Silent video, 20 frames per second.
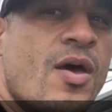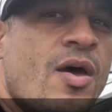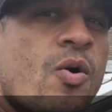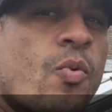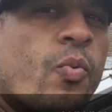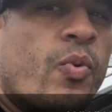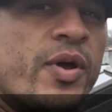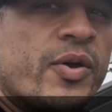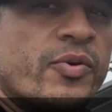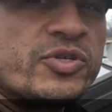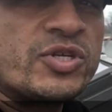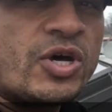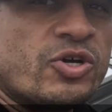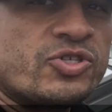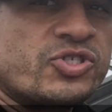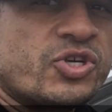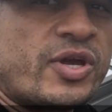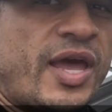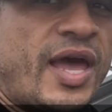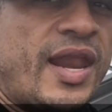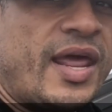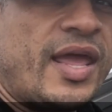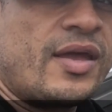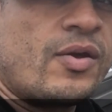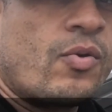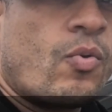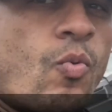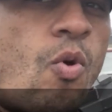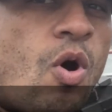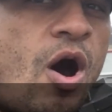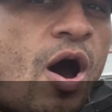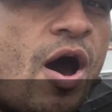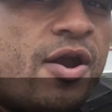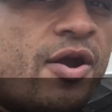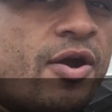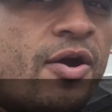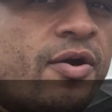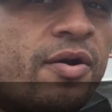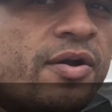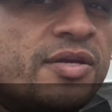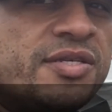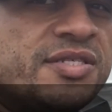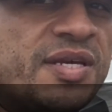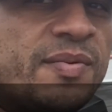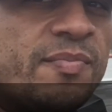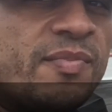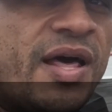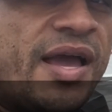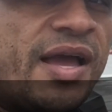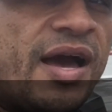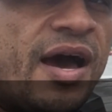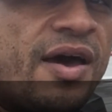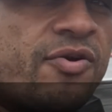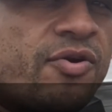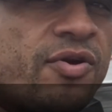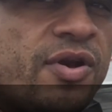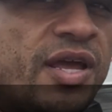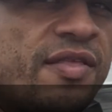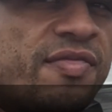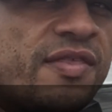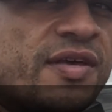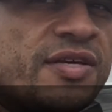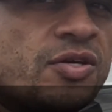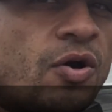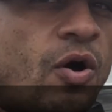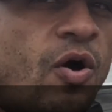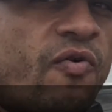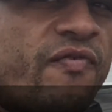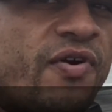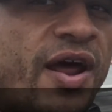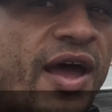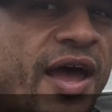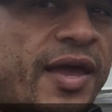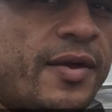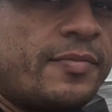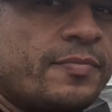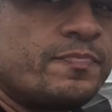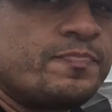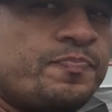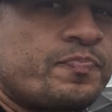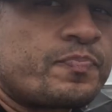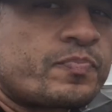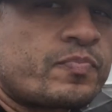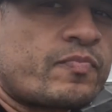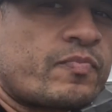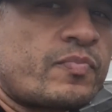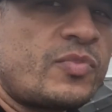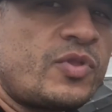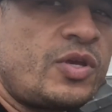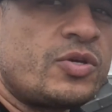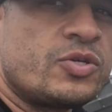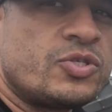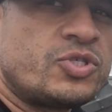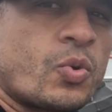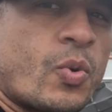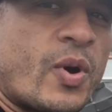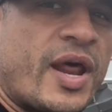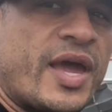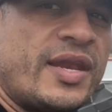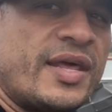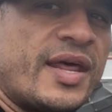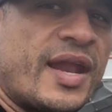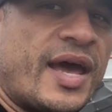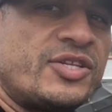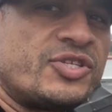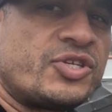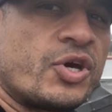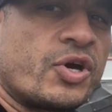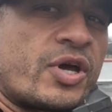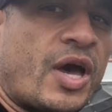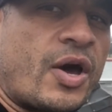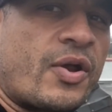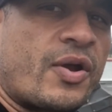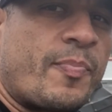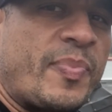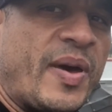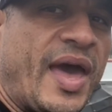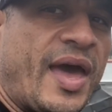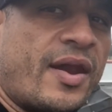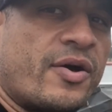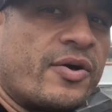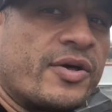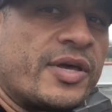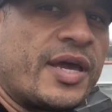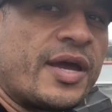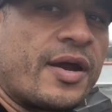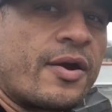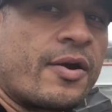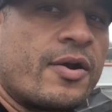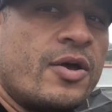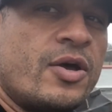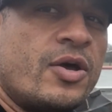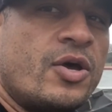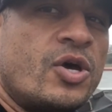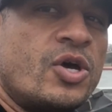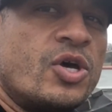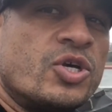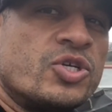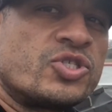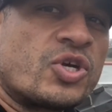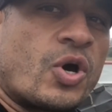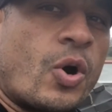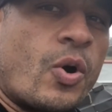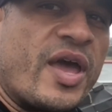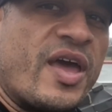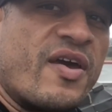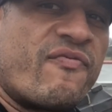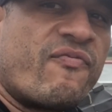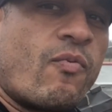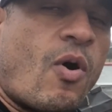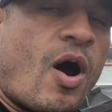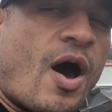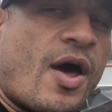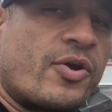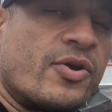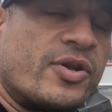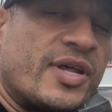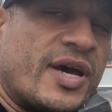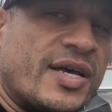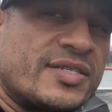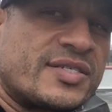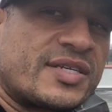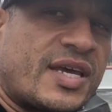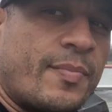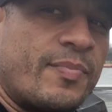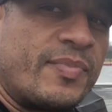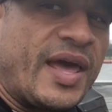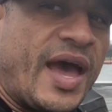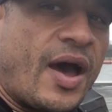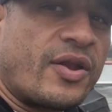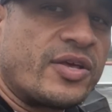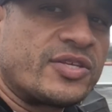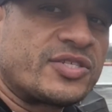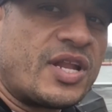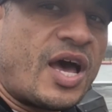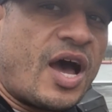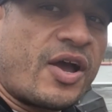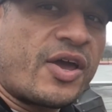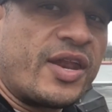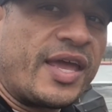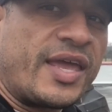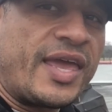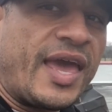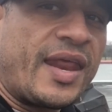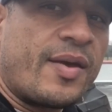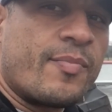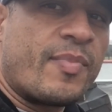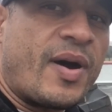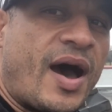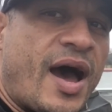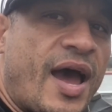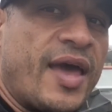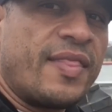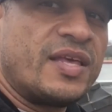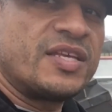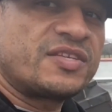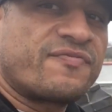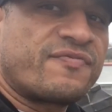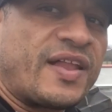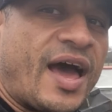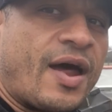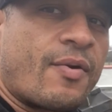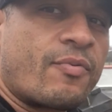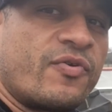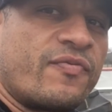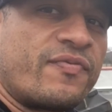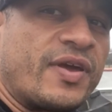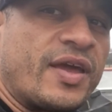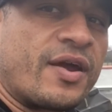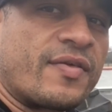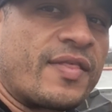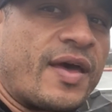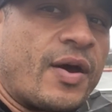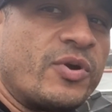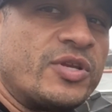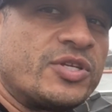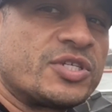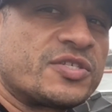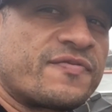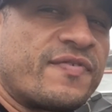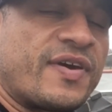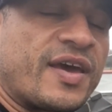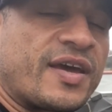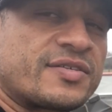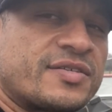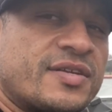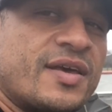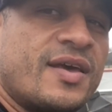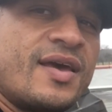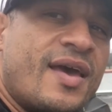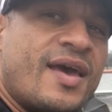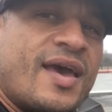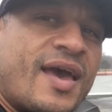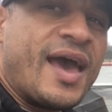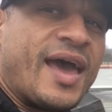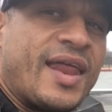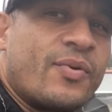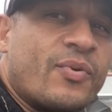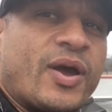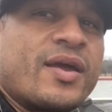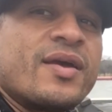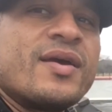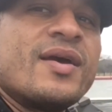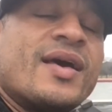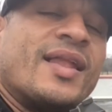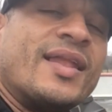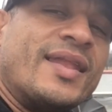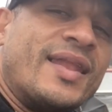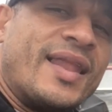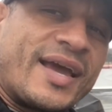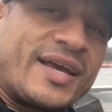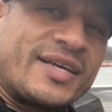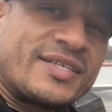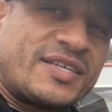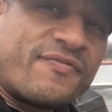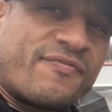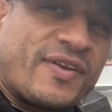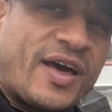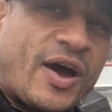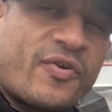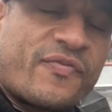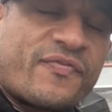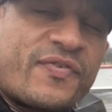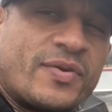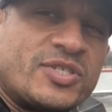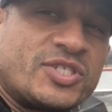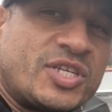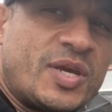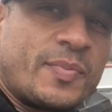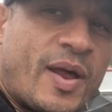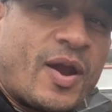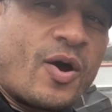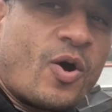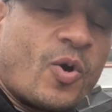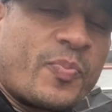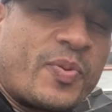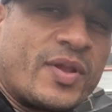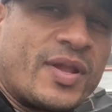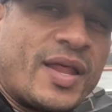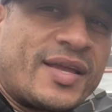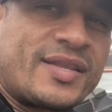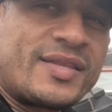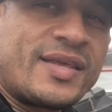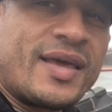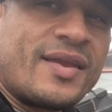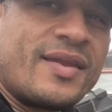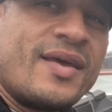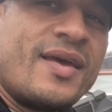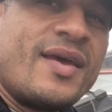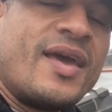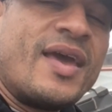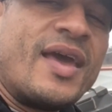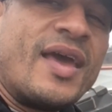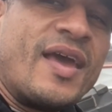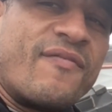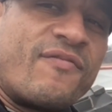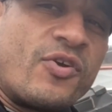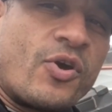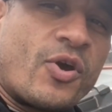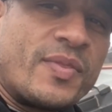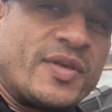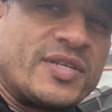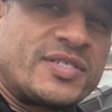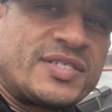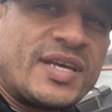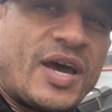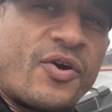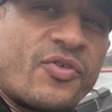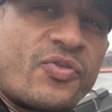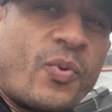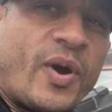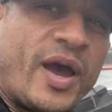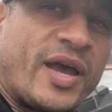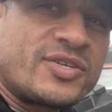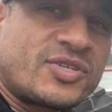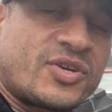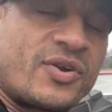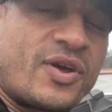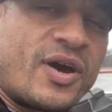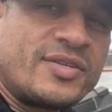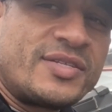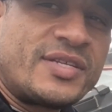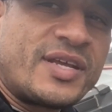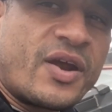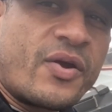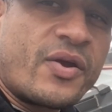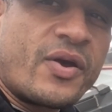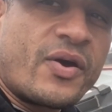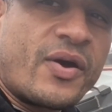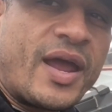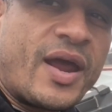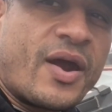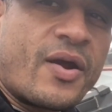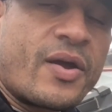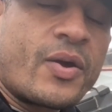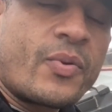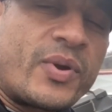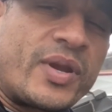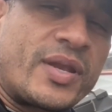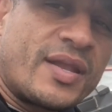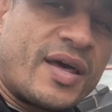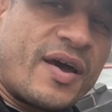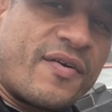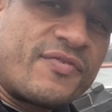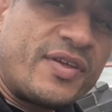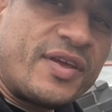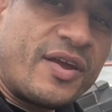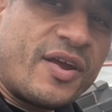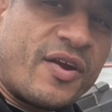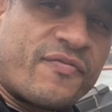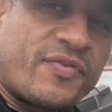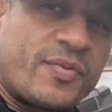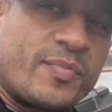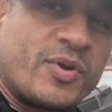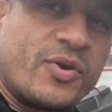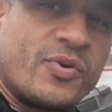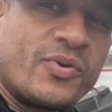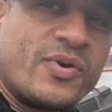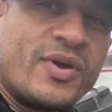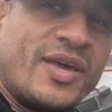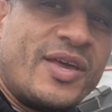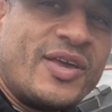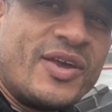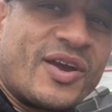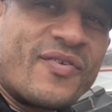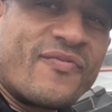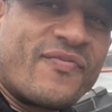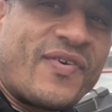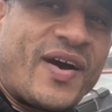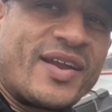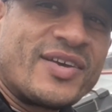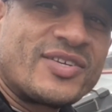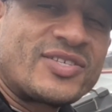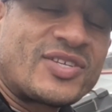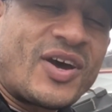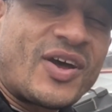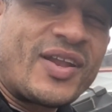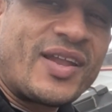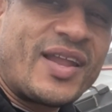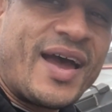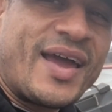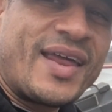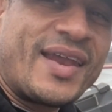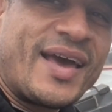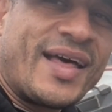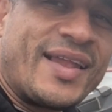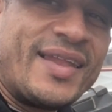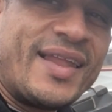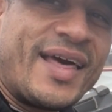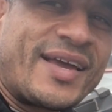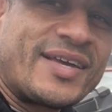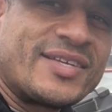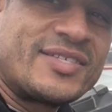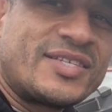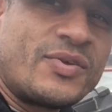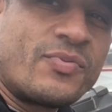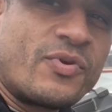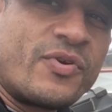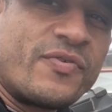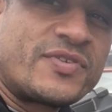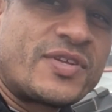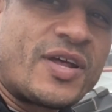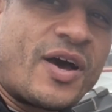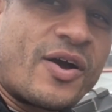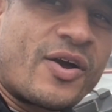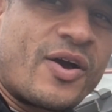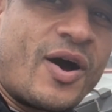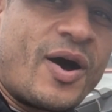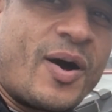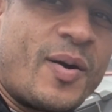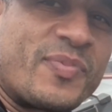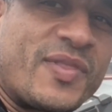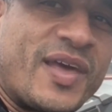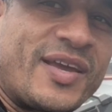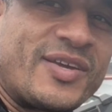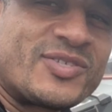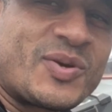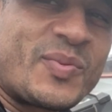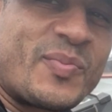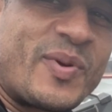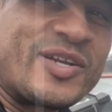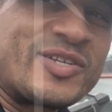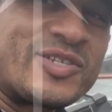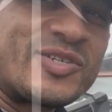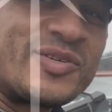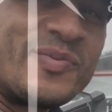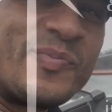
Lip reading: He was also getting water, seemed like underneath this overhang. So what I did, I took out a panel here. So if water does come down, it's not going to get in behind this flat roof here that we just fixed. Anyway, Legacy Flat Roofing and Sheet Metal. Hope you liked it. If you're in the southwestern Ontario area, we'd love to hear from you. You can find us online at legacyroofs.com. Thank you so much.